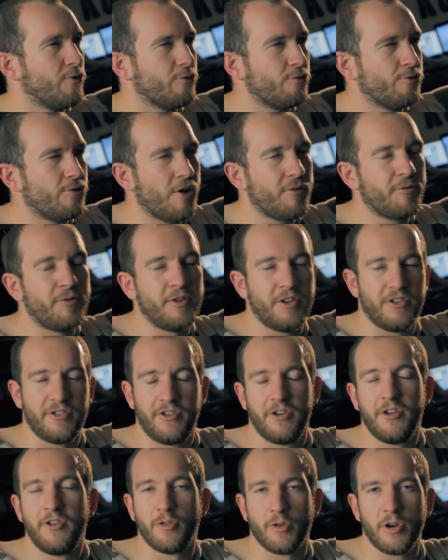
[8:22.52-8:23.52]

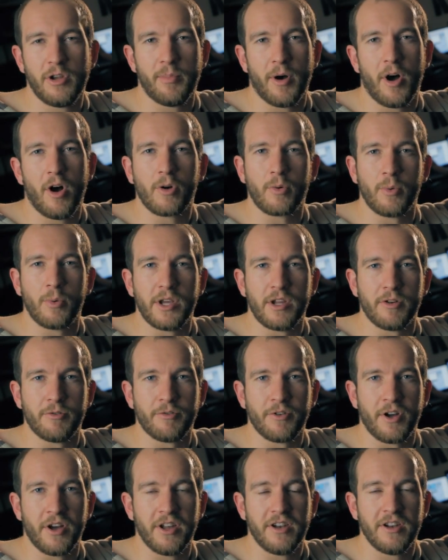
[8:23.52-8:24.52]
roughest tree bark we could
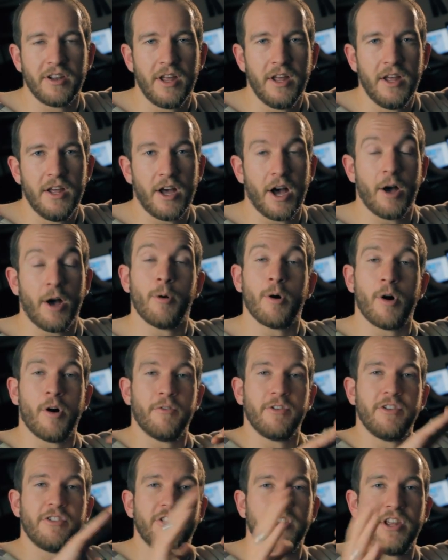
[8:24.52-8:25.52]
find.
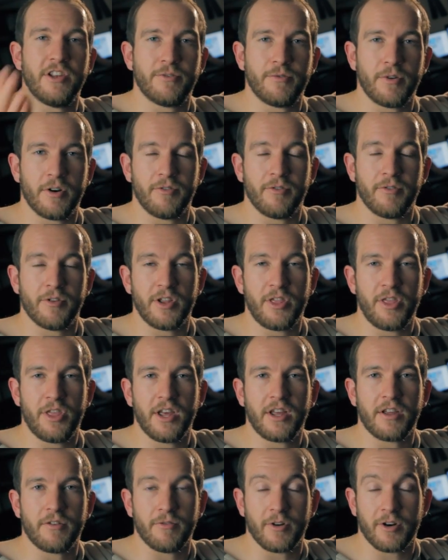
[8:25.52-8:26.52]
Obviously it's very, very
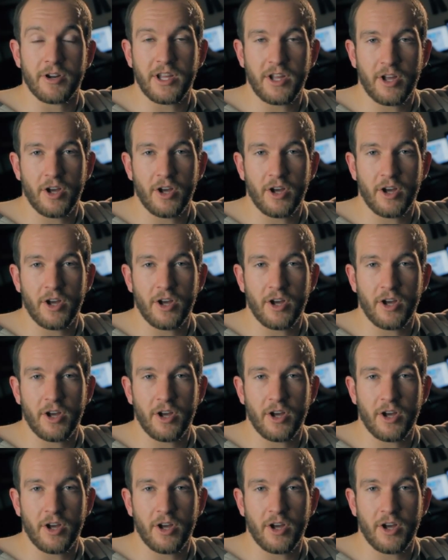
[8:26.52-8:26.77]
thick and very